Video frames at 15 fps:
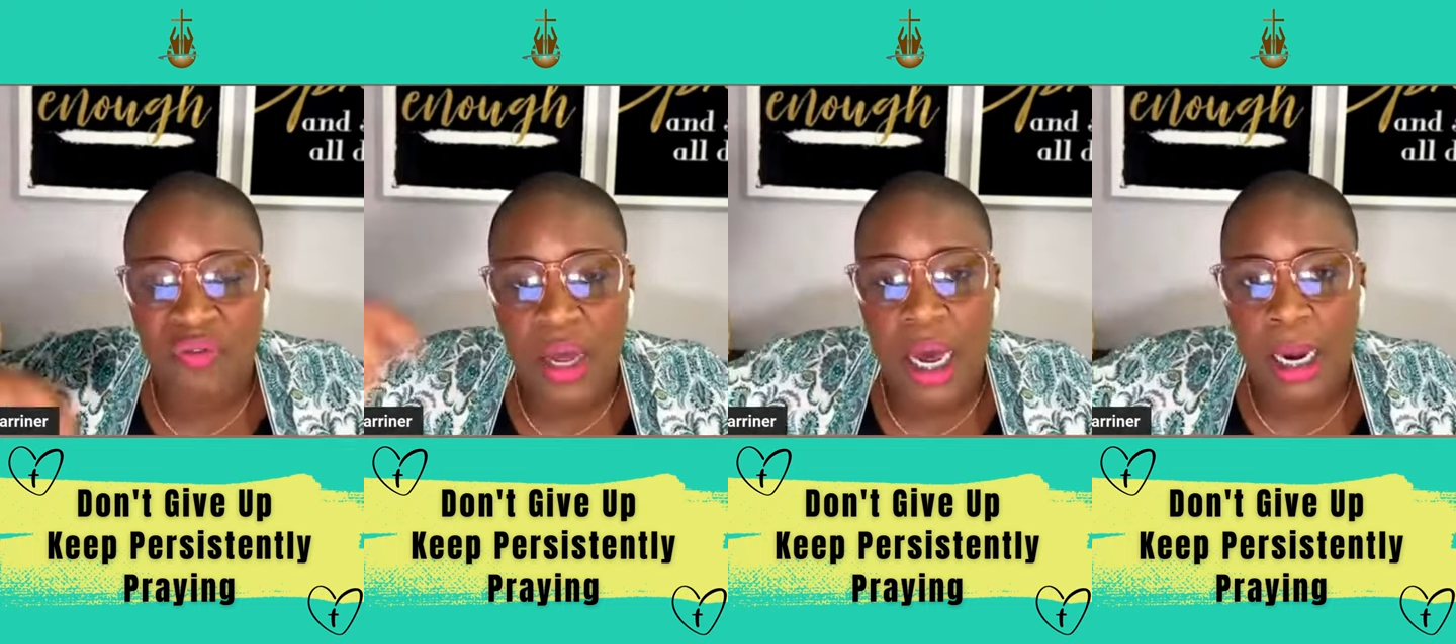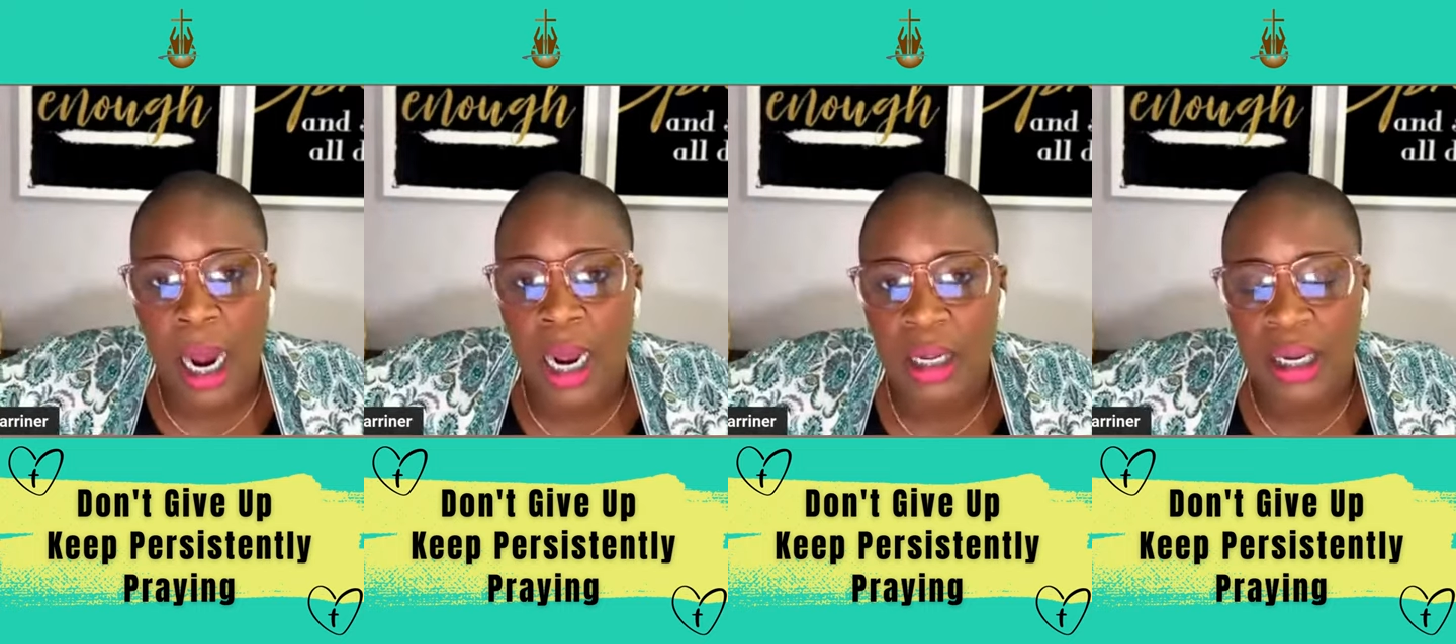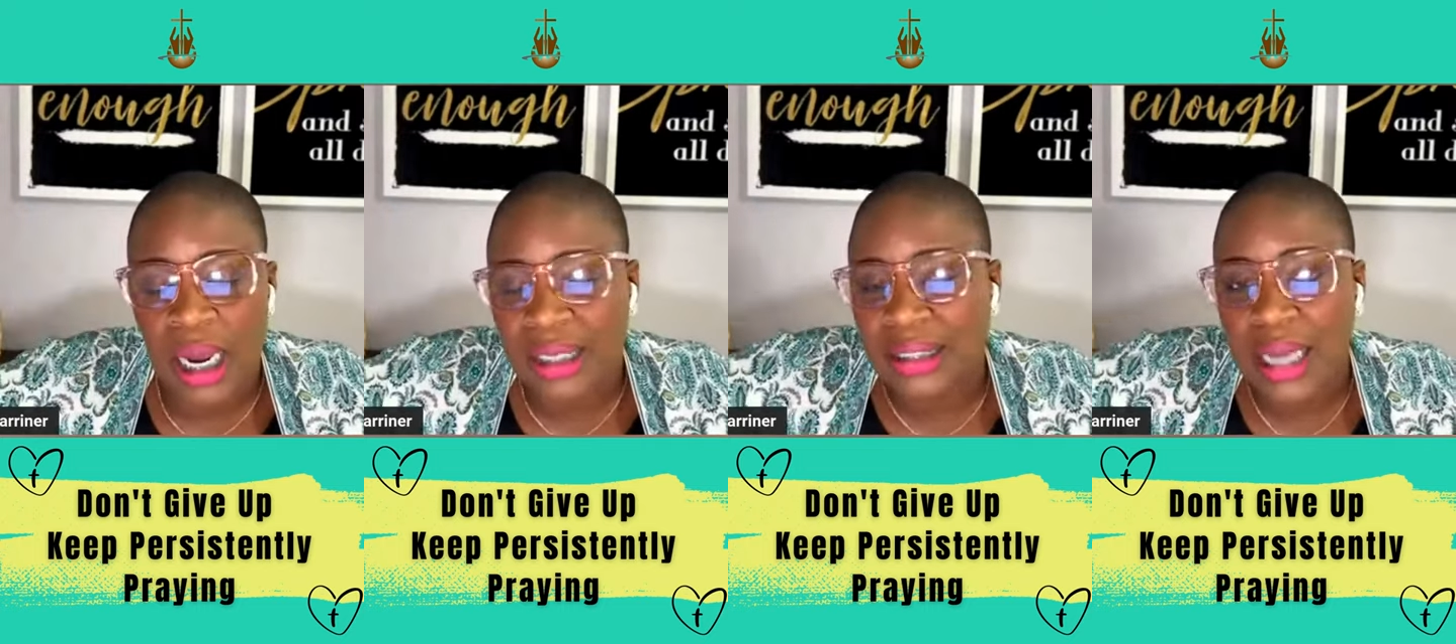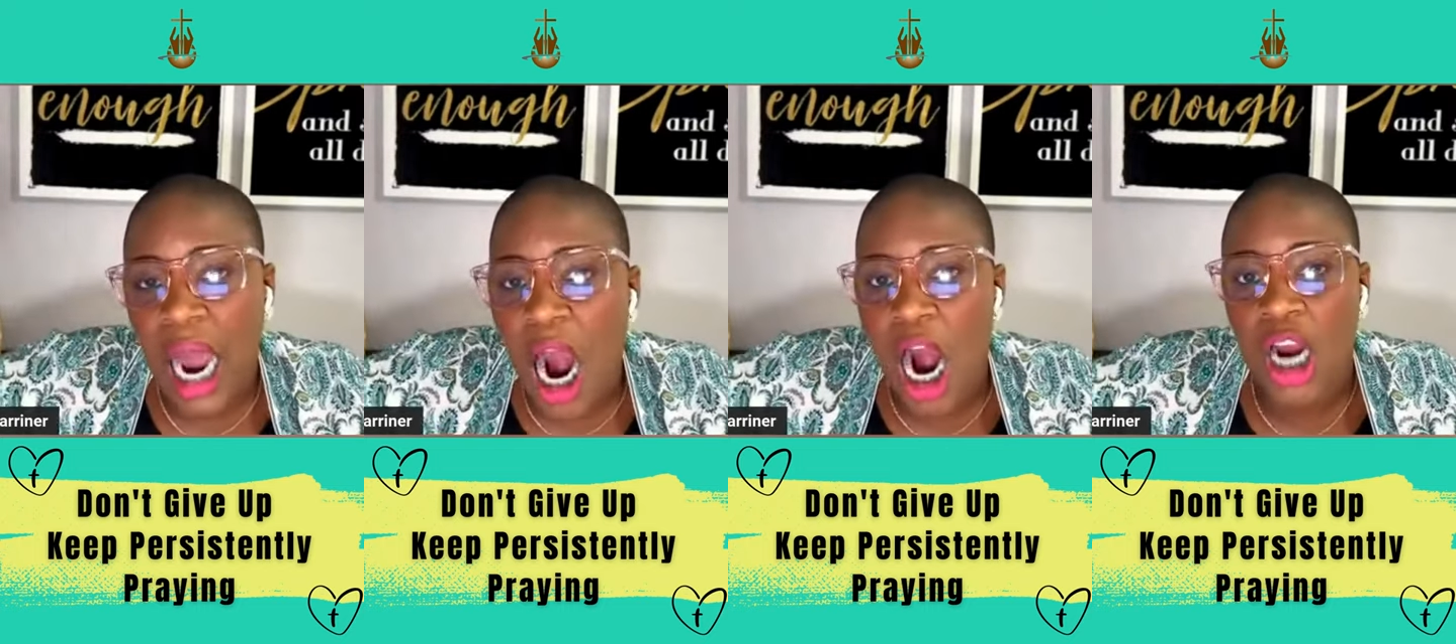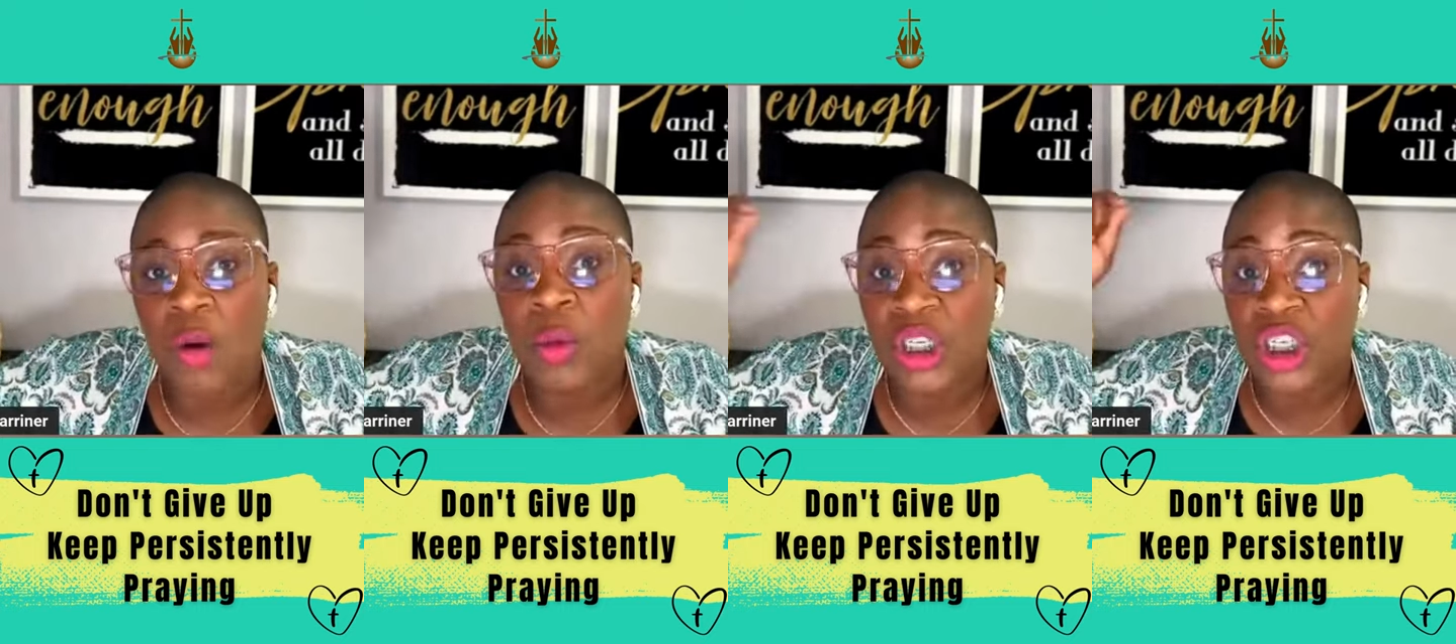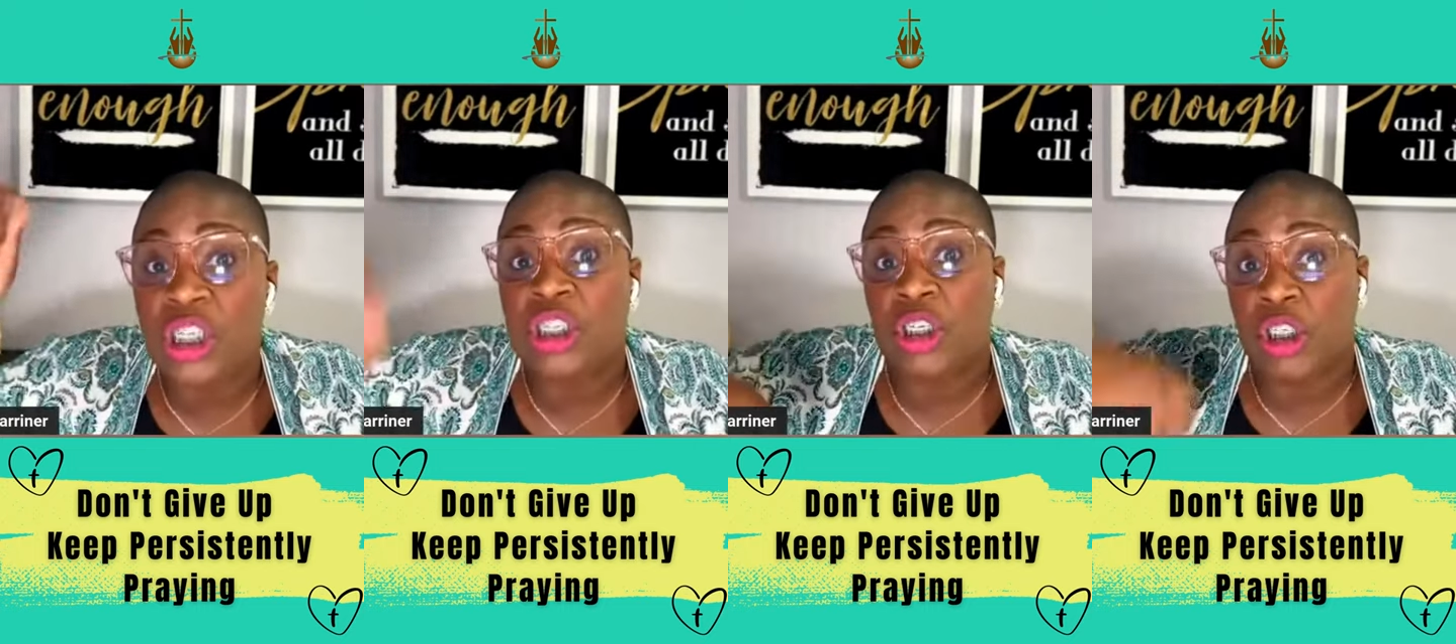of God, God's heart, which
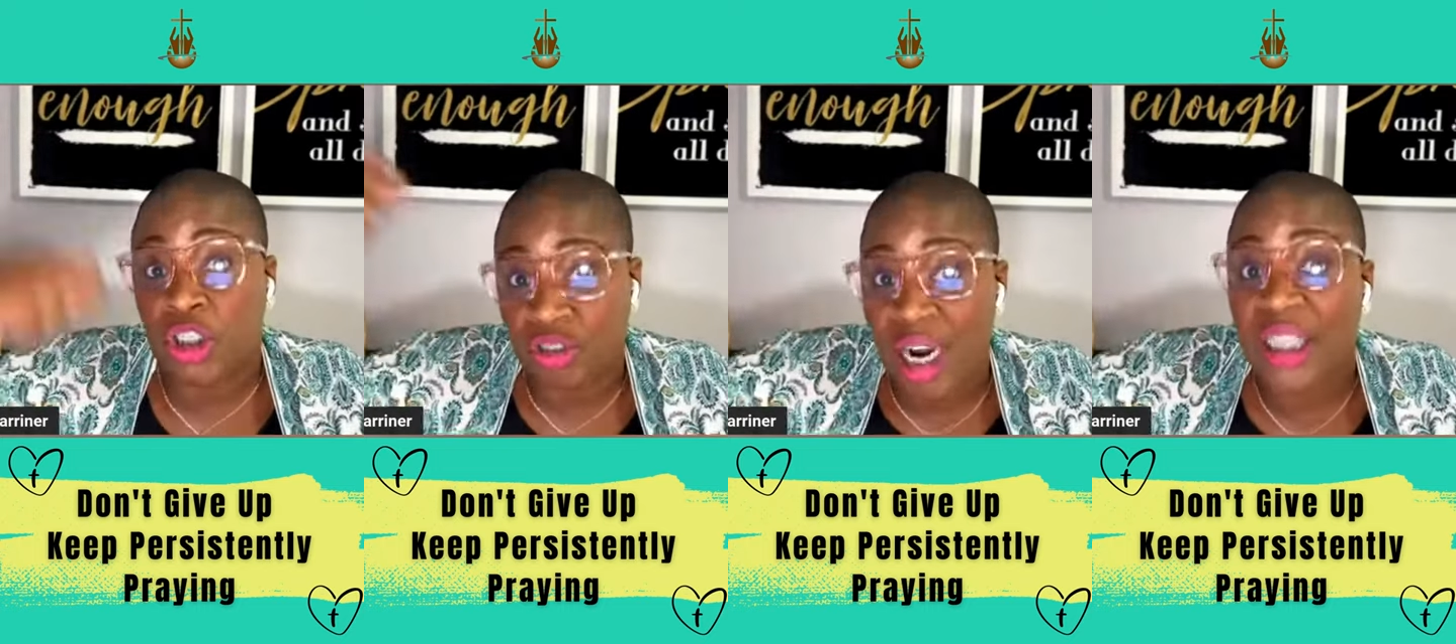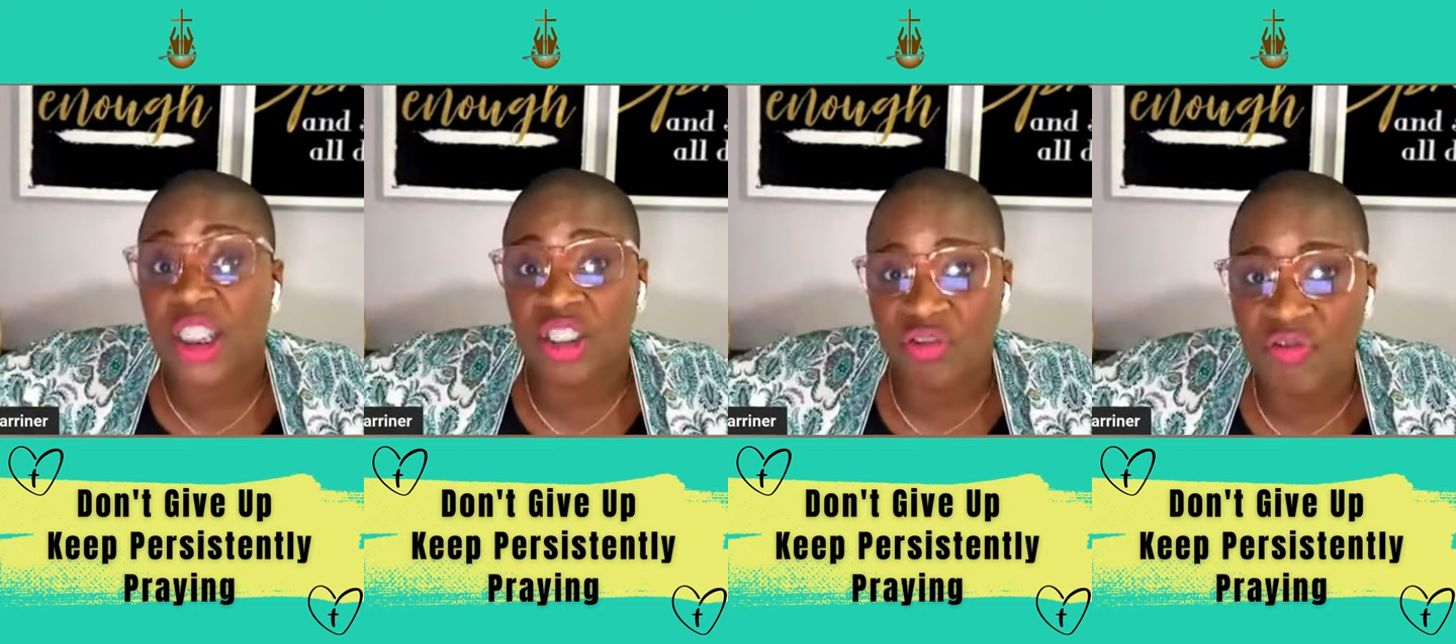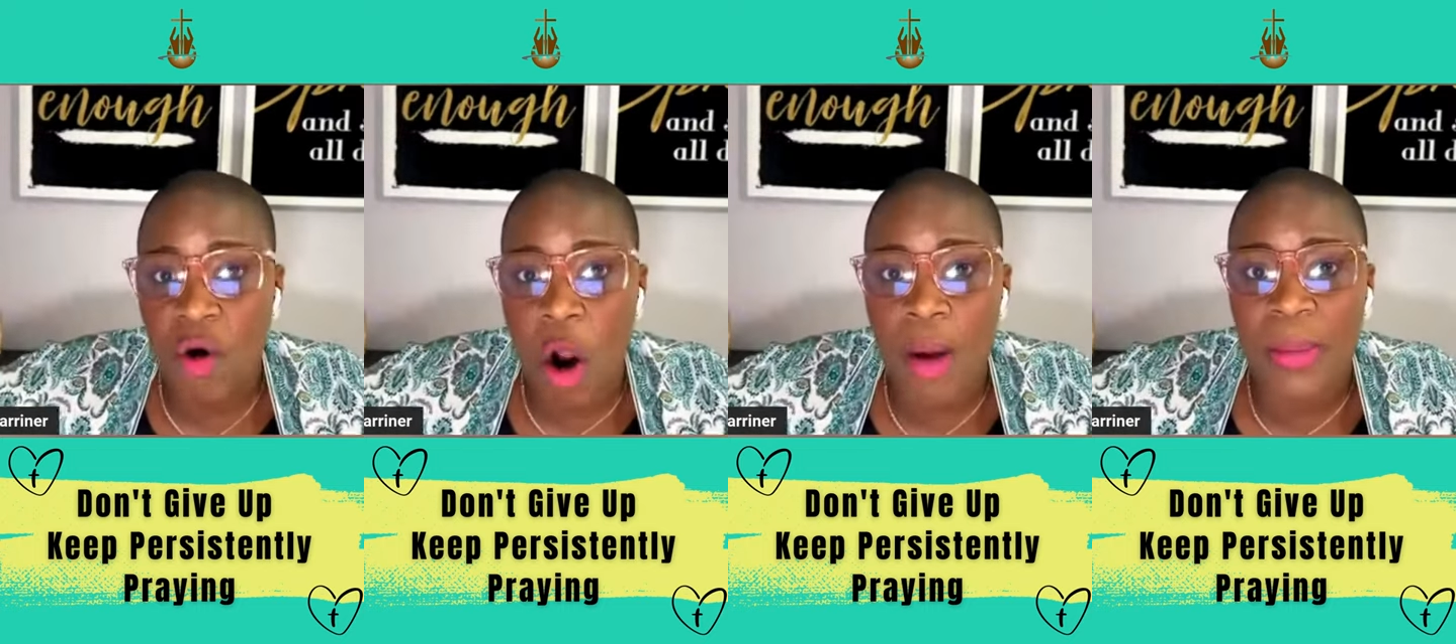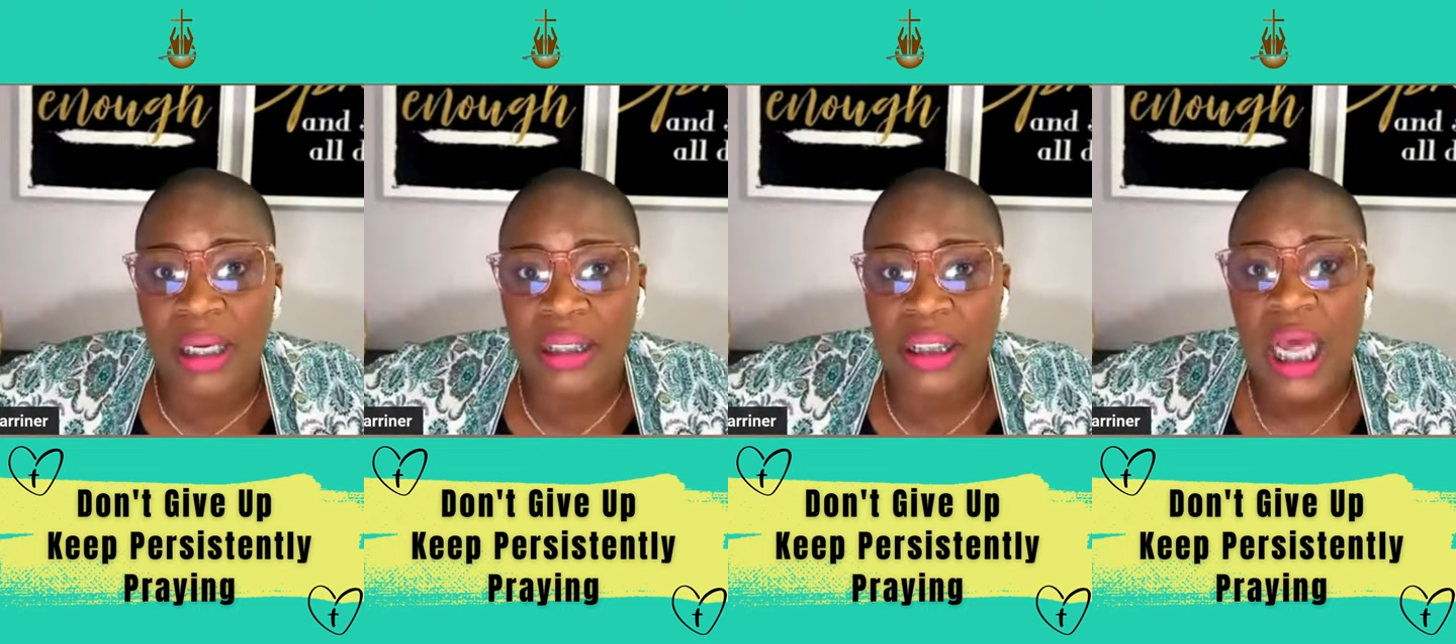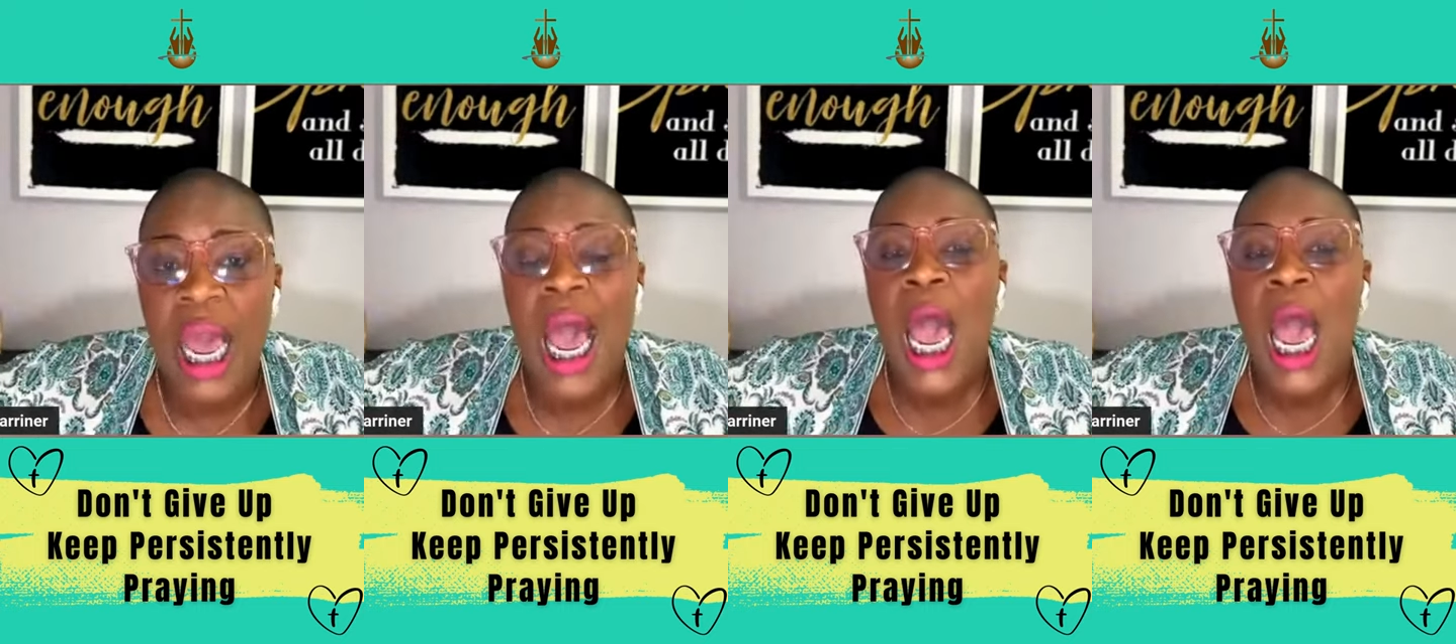is to transform us.